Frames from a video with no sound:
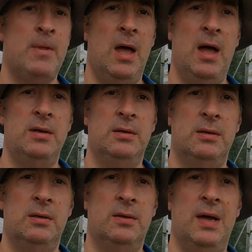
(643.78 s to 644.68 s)
and
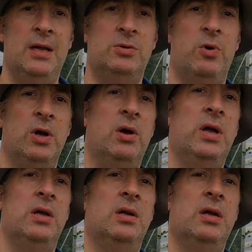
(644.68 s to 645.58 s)
that's why
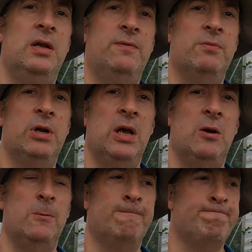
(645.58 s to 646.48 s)
I leave them
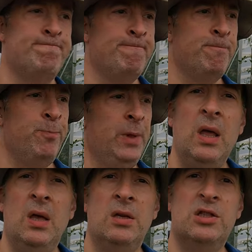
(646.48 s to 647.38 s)
alone.
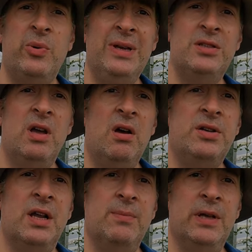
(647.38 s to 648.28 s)
So as
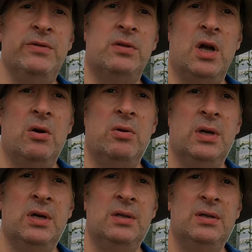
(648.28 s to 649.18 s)
gardening myths go,
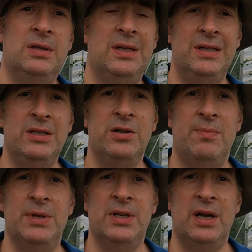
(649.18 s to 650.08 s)
this isn't a
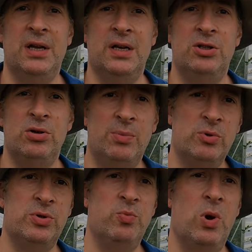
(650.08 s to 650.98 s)
particularly
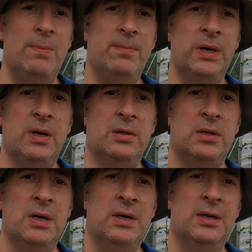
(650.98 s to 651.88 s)
troublesome one because
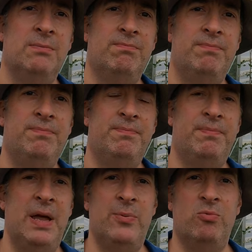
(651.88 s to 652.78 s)

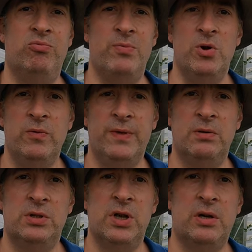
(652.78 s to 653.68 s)
people remove
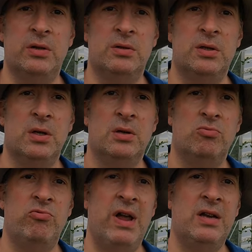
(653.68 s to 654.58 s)
those suckers
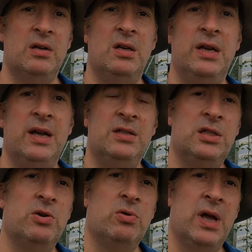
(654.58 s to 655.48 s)
regularly and
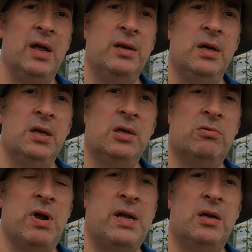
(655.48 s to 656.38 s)
still get
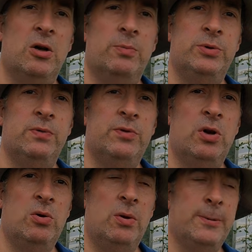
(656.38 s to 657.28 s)
great cobs of
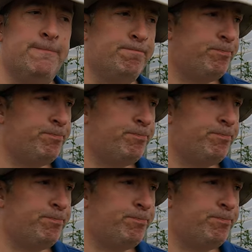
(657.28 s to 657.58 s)
corn.